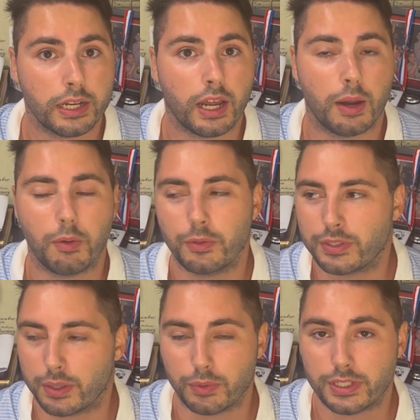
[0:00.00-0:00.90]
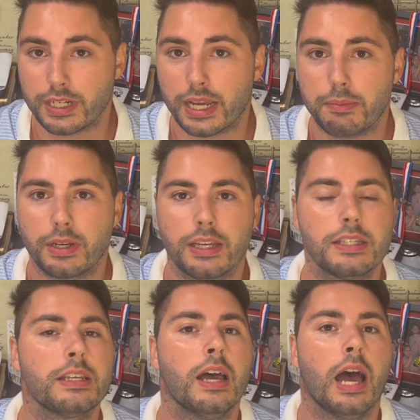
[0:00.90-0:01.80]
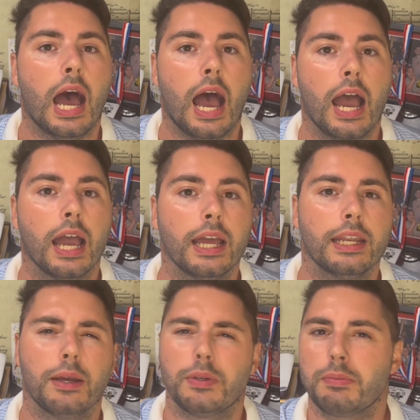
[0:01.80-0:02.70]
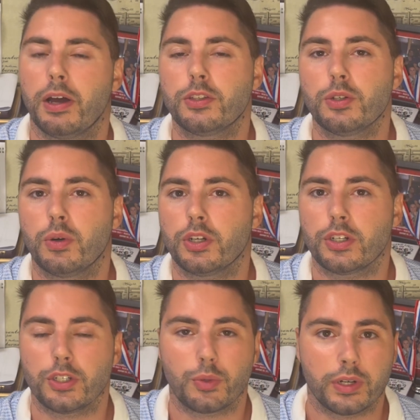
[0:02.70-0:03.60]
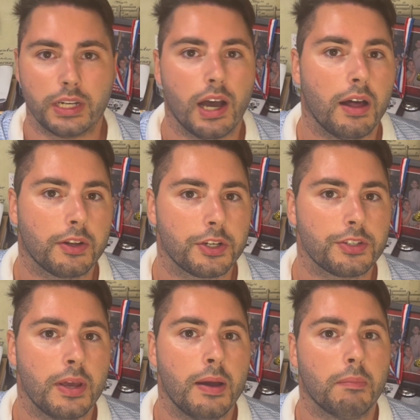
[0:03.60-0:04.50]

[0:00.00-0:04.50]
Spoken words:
I won't say which name it is, and it was about $220.